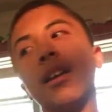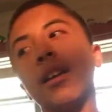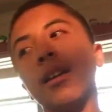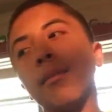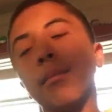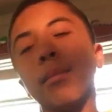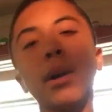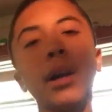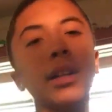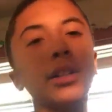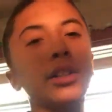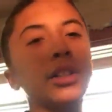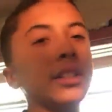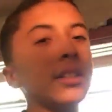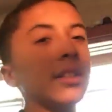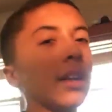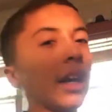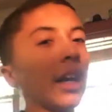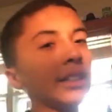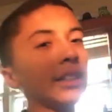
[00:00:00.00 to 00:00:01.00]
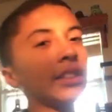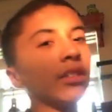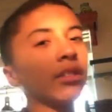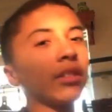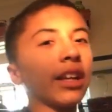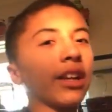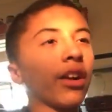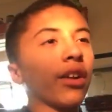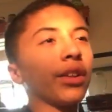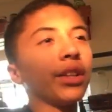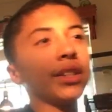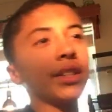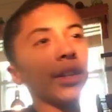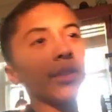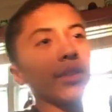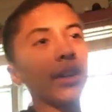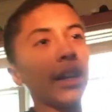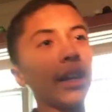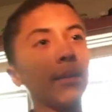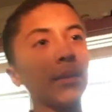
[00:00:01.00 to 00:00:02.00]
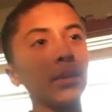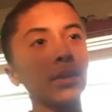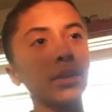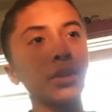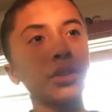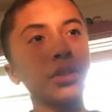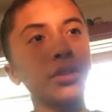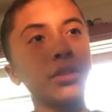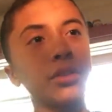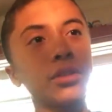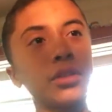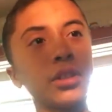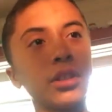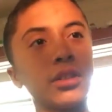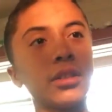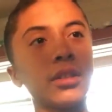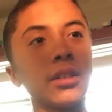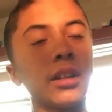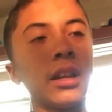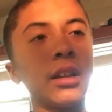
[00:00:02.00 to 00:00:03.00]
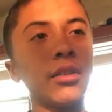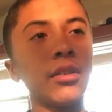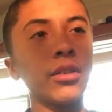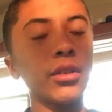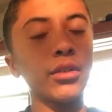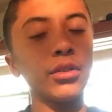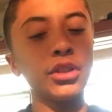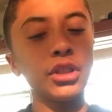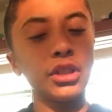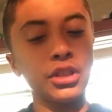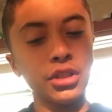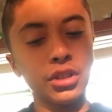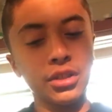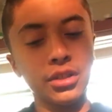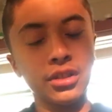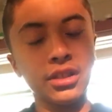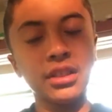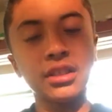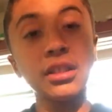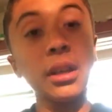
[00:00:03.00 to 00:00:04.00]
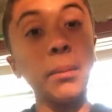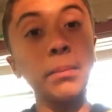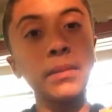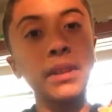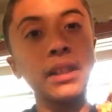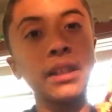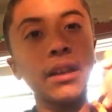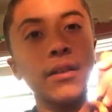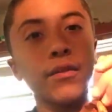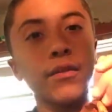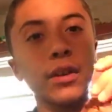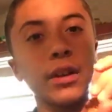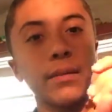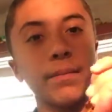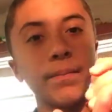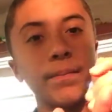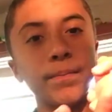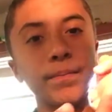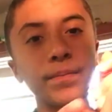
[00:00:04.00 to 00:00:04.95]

But she's I still like all these other animals. Just just I don't know. Gucci's just she's something different.